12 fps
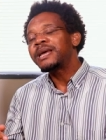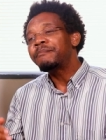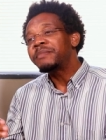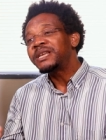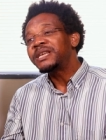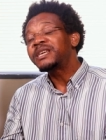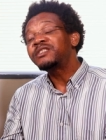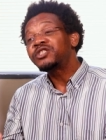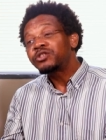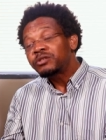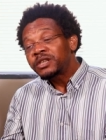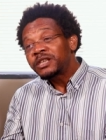there are many
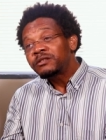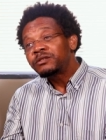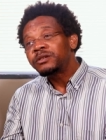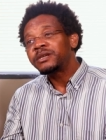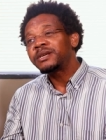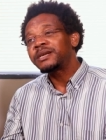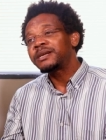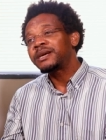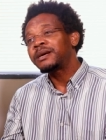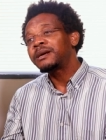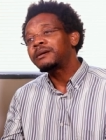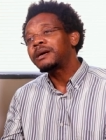children that
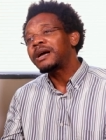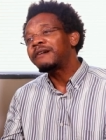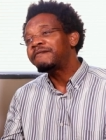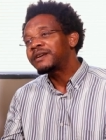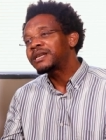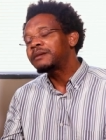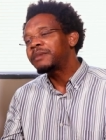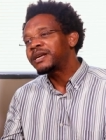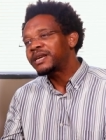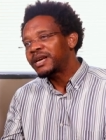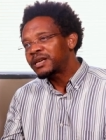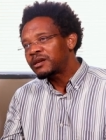are affected by
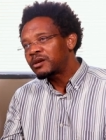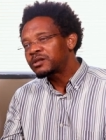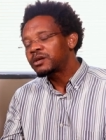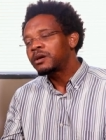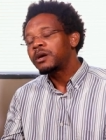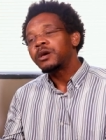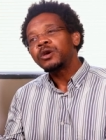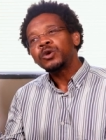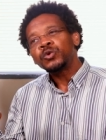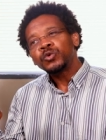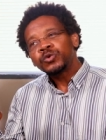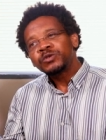hearing loss
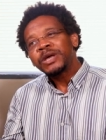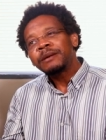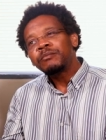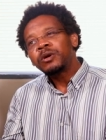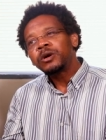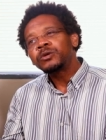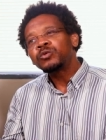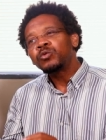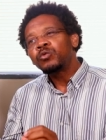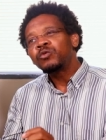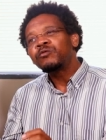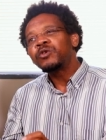use their blood to
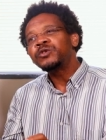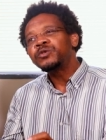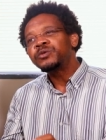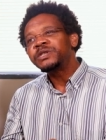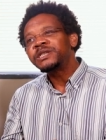look for new